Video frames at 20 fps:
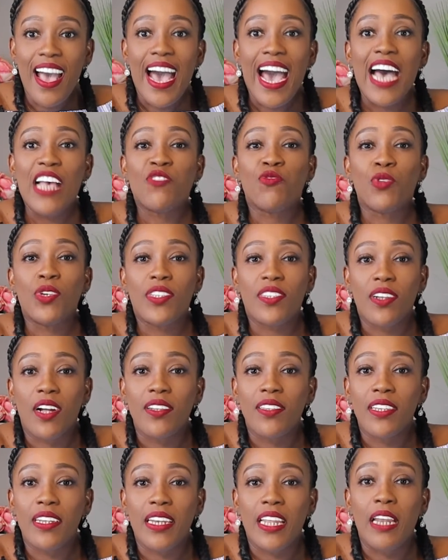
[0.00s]
has
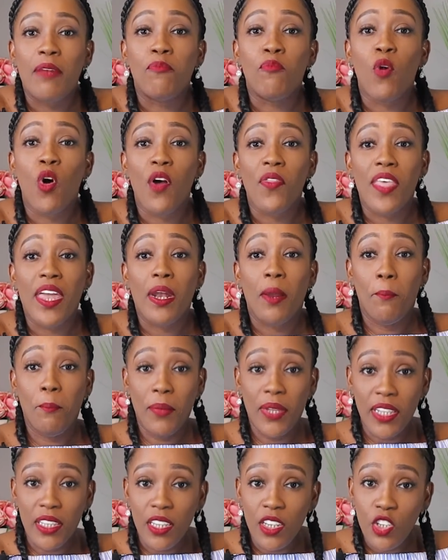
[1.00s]
resulted in more than
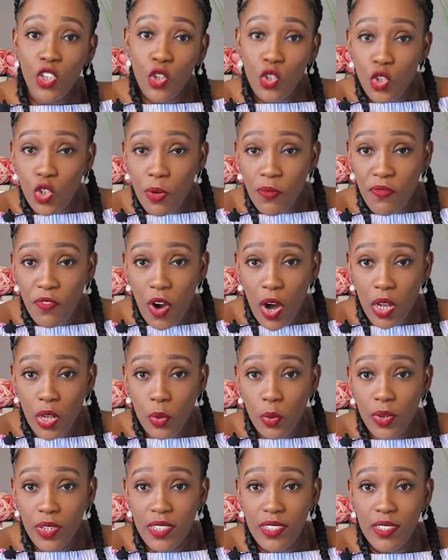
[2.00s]
1 million YouTube
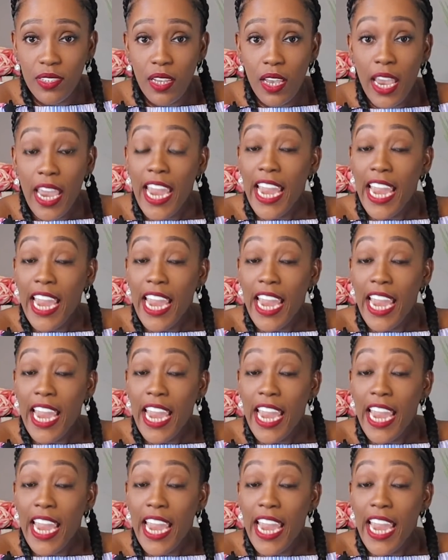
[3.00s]
followers,